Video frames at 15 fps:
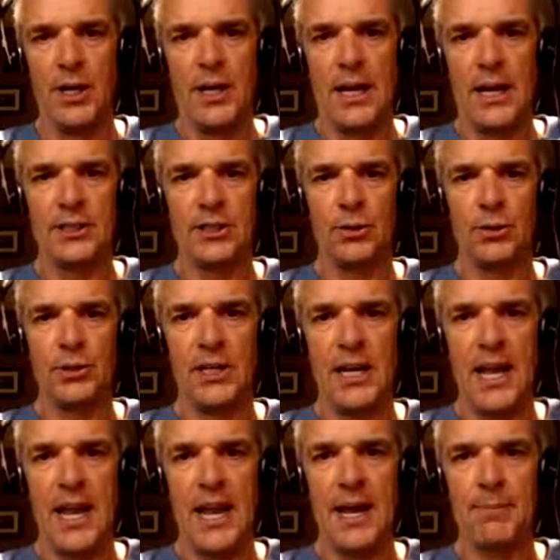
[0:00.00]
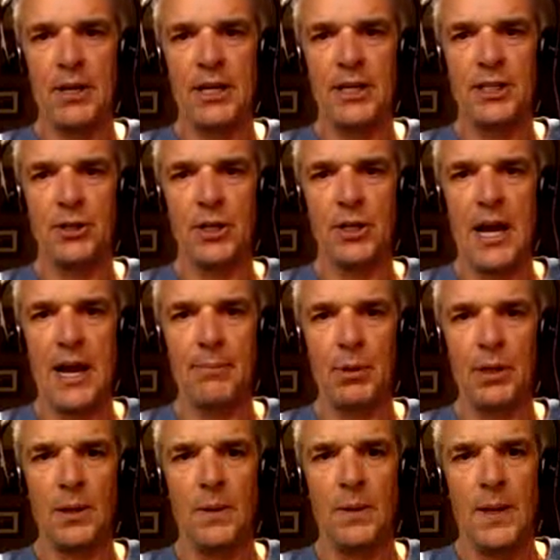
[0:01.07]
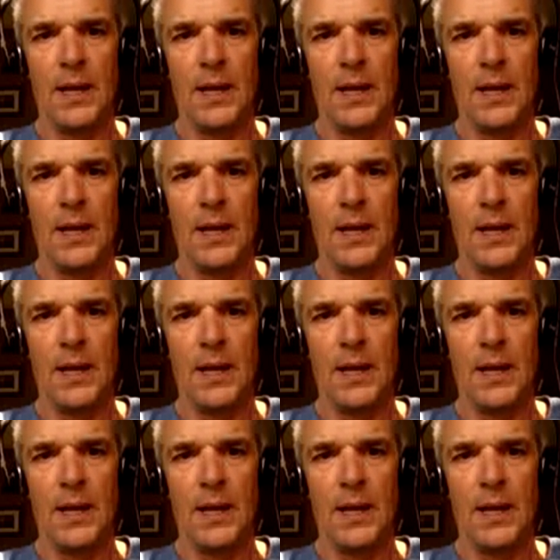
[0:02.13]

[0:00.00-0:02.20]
And so today I'm going to do a couple